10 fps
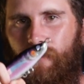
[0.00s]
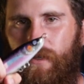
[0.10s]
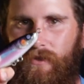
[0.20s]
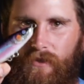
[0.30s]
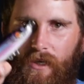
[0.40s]

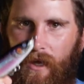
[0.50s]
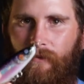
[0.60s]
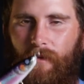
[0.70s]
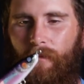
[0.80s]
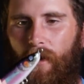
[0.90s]
fish is going to
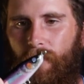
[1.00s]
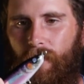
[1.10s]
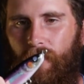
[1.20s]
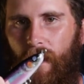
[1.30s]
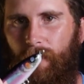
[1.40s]
come from the bottom
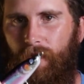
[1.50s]
and grab